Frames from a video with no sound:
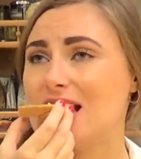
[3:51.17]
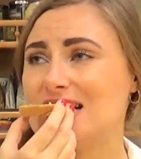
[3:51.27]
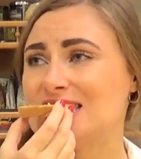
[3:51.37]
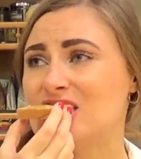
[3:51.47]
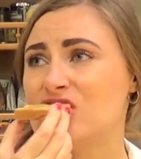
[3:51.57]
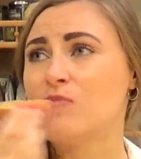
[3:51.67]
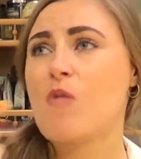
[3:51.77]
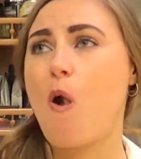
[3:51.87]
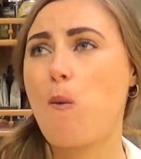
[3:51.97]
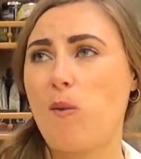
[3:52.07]
Oh
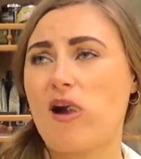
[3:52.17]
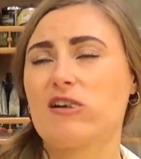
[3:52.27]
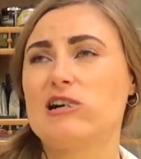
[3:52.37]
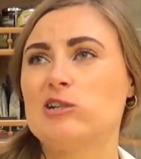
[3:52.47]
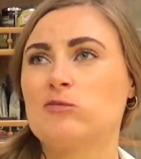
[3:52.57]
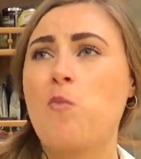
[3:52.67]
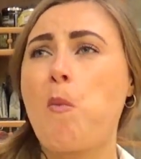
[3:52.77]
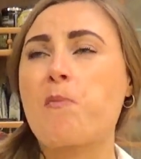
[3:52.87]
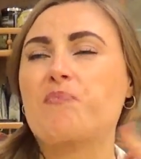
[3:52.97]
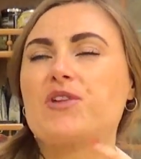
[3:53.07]
my God.
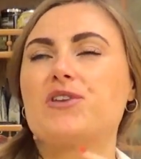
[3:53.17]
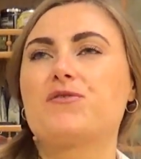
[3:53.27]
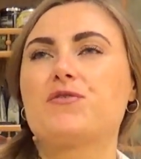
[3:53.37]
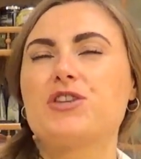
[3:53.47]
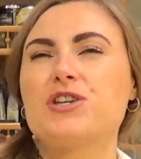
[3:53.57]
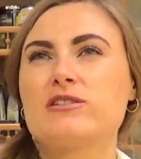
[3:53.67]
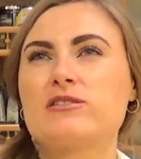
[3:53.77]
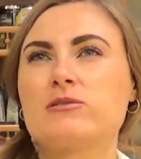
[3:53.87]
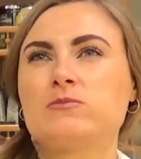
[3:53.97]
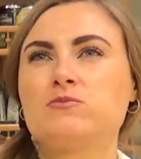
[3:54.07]
If
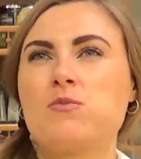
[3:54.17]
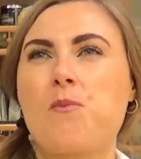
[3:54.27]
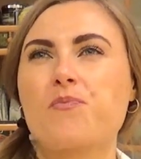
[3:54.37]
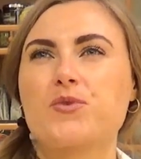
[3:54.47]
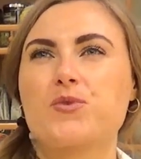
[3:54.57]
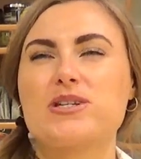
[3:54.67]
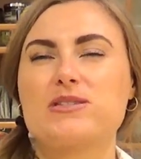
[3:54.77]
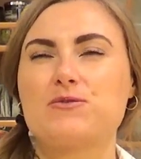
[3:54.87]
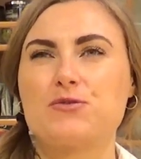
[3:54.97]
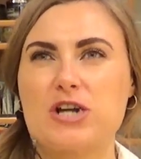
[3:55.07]
this
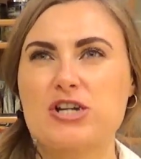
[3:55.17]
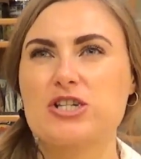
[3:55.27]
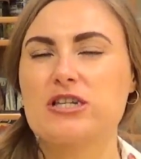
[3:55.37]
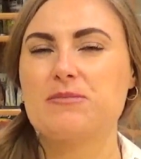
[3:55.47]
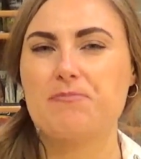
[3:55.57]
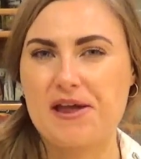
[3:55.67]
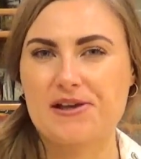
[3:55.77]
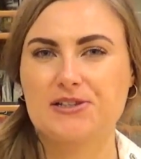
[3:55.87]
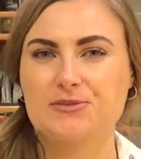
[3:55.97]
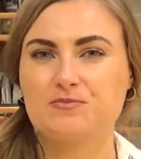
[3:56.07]
was freshly
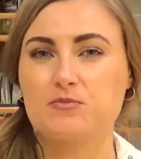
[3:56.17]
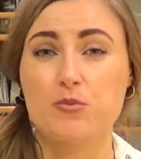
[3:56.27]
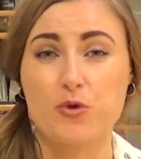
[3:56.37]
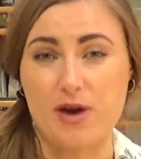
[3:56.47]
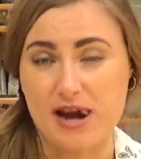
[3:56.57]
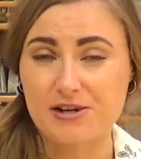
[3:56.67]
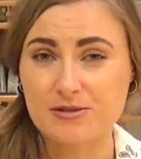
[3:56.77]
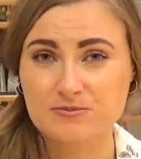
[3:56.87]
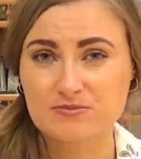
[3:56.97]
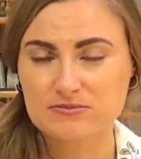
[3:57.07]
baked bread,